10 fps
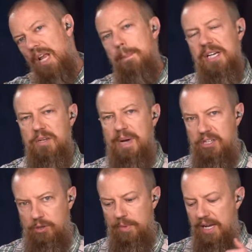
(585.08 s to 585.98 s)
mix and
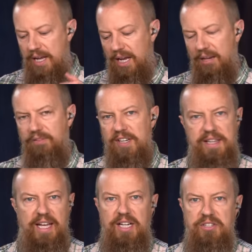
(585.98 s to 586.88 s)
match them and feed
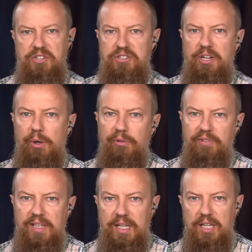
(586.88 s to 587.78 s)
that in as a stereo
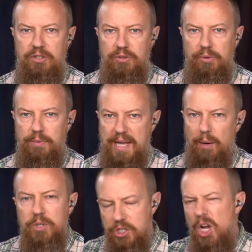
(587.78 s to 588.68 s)
feed into that,
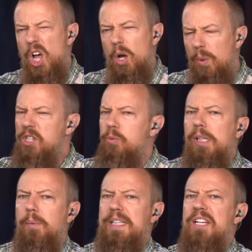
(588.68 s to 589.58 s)
which is which is
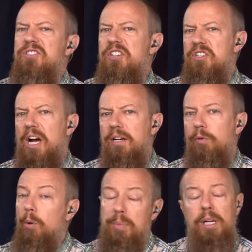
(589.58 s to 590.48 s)
really what that's designed
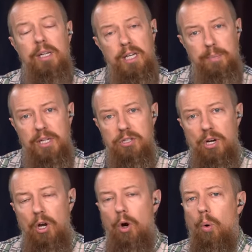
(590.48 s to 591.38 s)
for. But in a pinch,
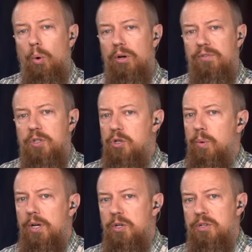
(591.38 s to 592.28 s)
or if you just
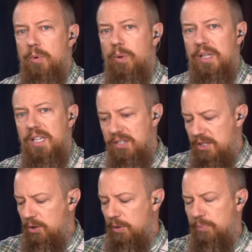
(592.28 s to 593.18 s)
want to do something quick and easy,
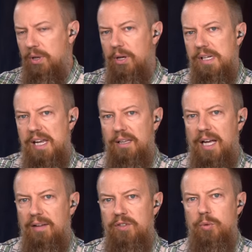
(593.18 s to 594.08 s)
you could plug a
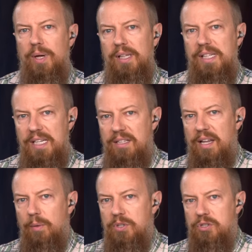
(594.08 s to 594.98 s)
lav directly into
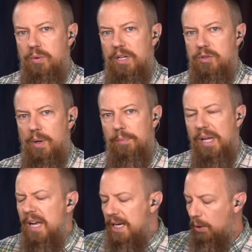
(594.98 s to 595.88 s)
that, which is great as well.
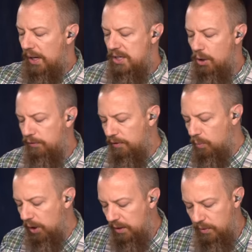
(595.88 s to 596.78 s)
Now I know from
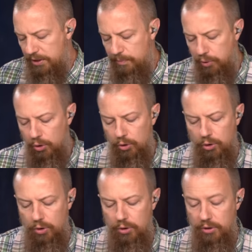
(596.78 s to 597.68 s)
working with the
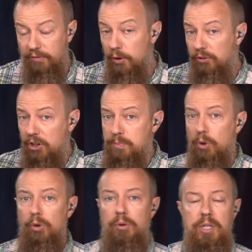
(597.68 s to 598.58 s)
Pearl, the full-size
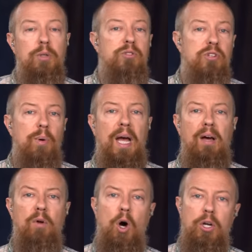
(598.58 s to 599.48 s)
Pearl, that you do
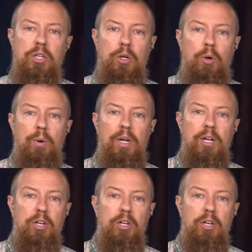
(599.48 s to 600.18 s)
have audio